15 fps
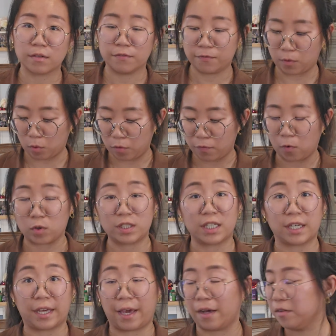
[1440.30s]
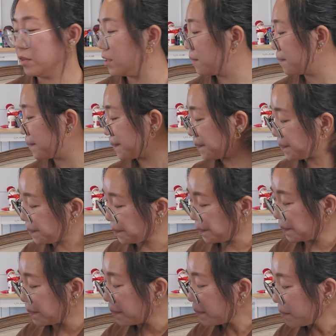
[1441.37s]
for 14 count.
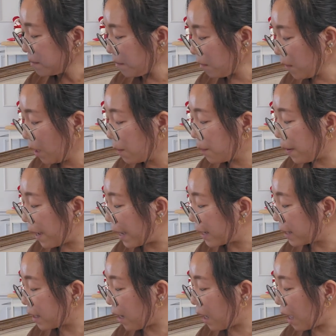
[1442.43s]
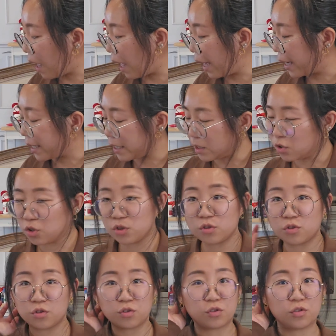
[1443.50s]
But I
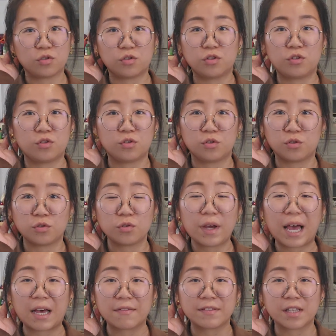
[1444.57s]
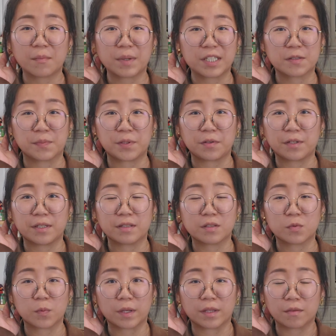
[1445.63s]
do have some
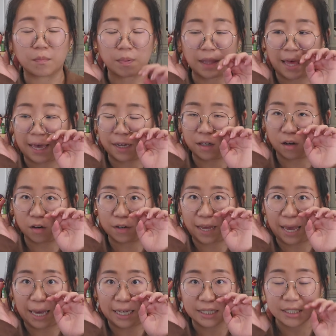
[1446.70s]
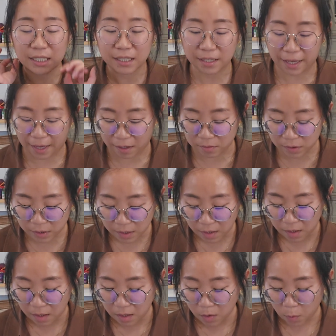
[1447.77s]
experience with black on 18 count
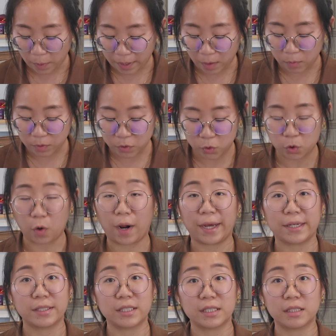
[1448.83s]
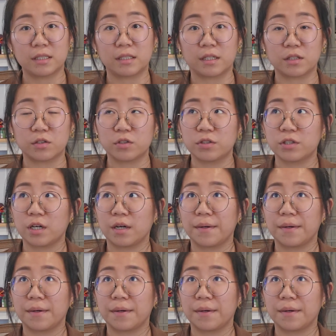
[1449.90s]
when I was trying to stitch